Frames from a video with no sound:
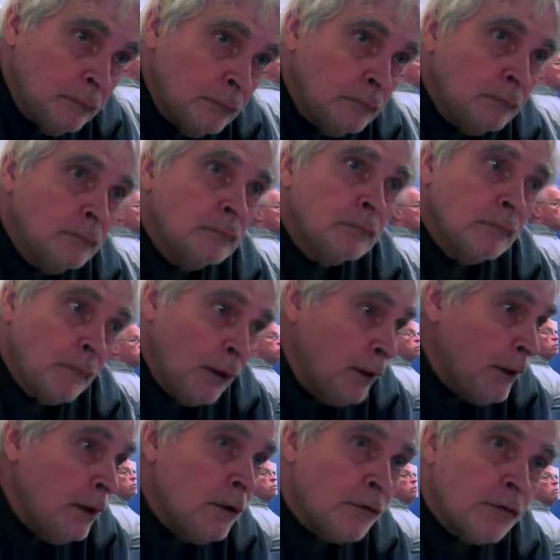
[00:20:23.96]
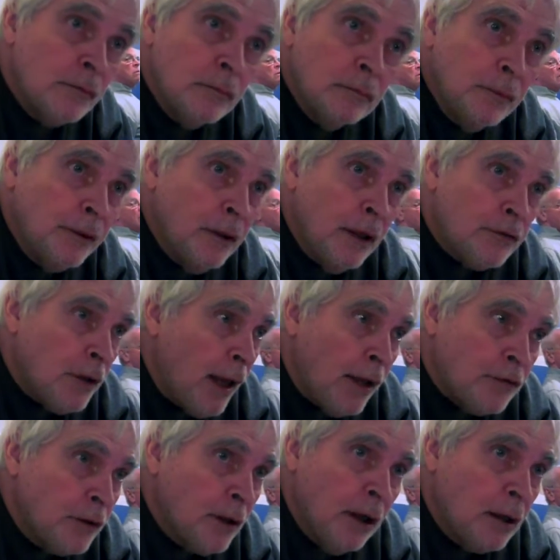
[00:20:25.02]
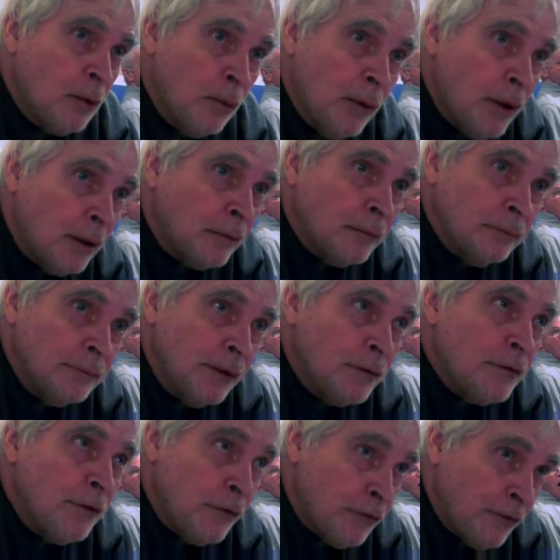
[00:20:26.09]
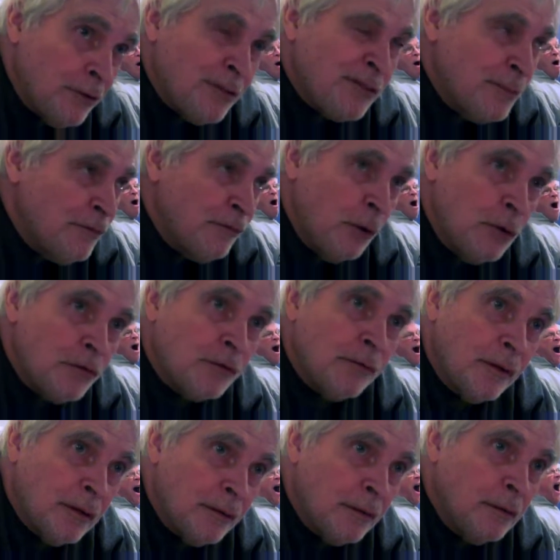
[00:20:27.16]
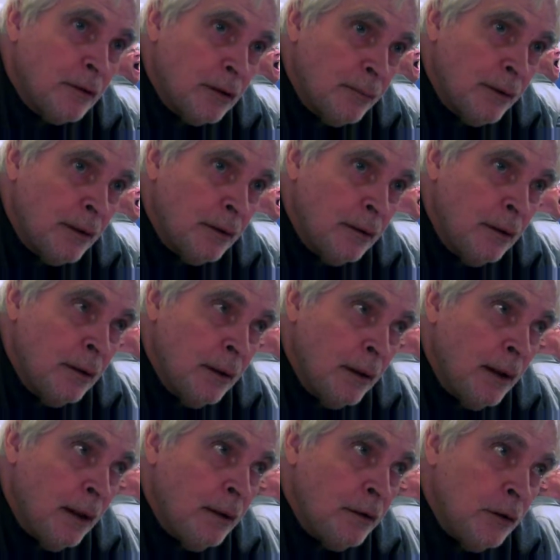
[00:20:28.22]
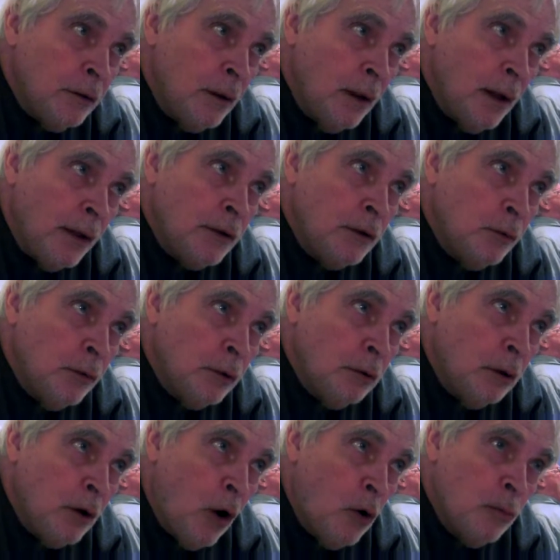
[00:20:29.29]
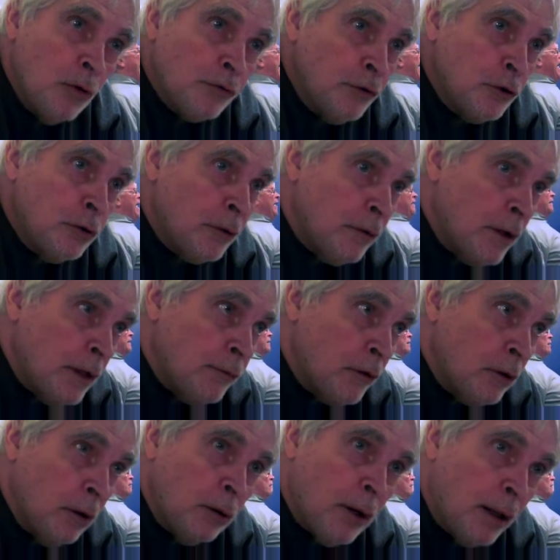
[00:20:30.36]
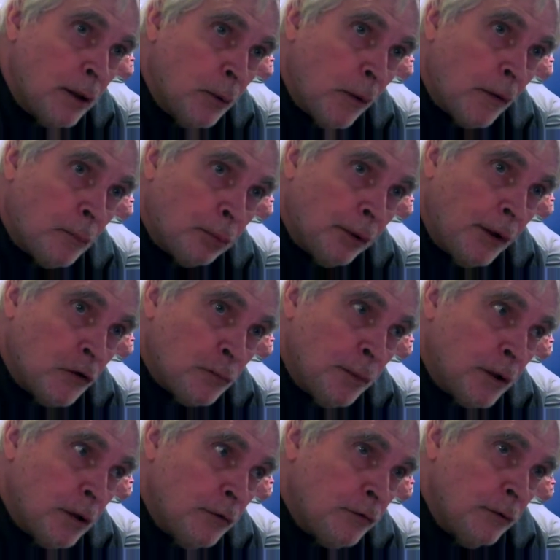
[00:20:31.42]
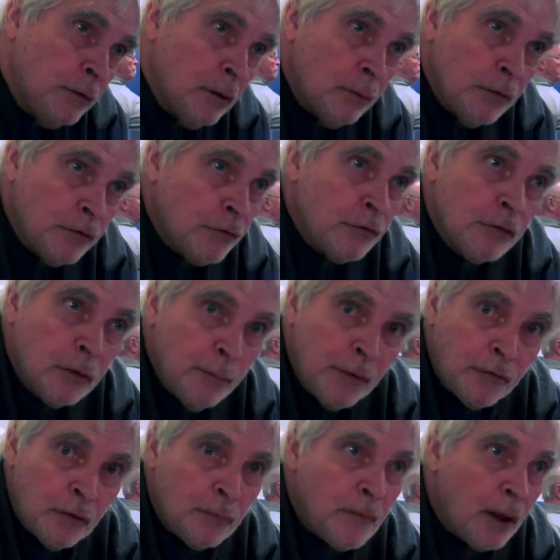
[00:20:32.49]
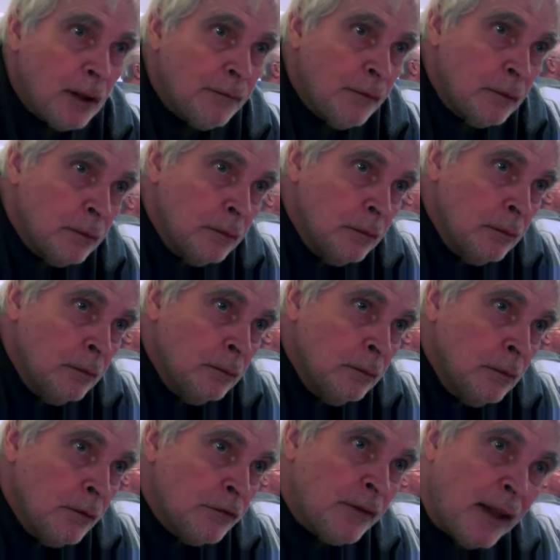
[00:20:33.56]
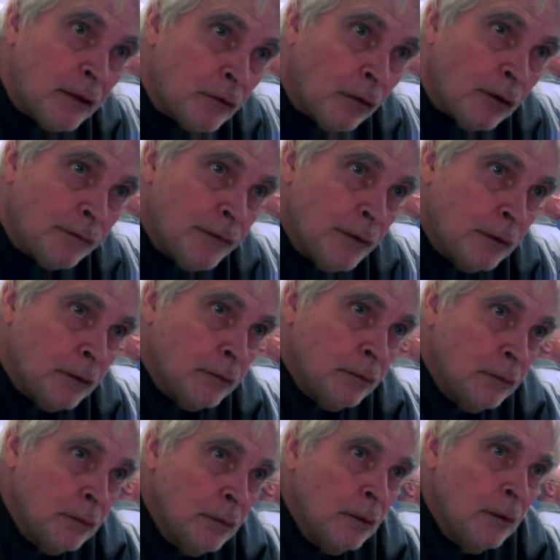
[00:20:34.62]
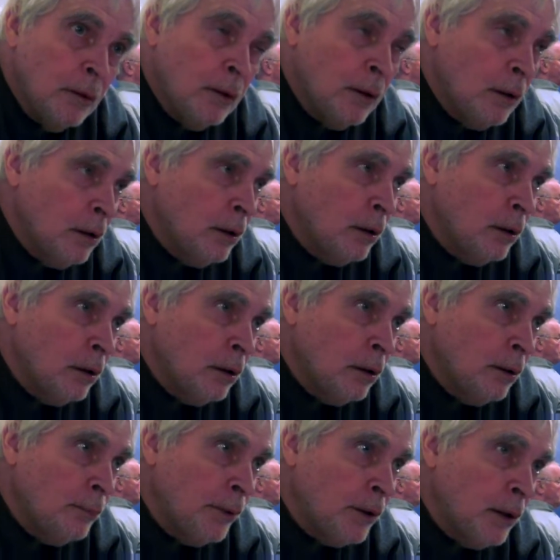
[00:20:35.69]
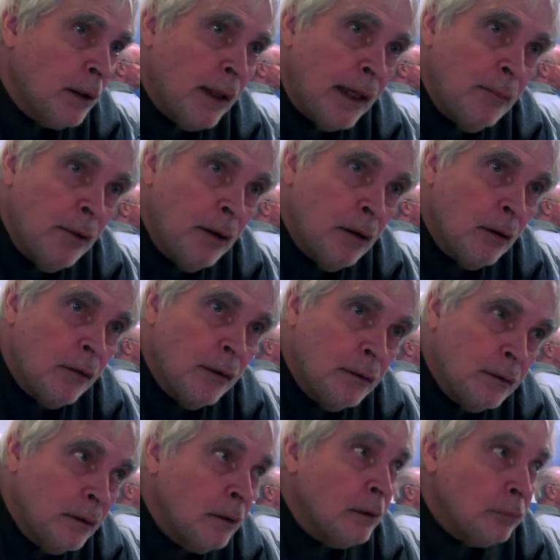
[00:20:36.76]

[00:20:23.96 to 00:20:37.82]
It is. It hasn't gone away. There's still some folks around. You know what I mean? And you couldn't even go to any other place because you know it's just going to be some kind of a standoff, you know. But you came here, and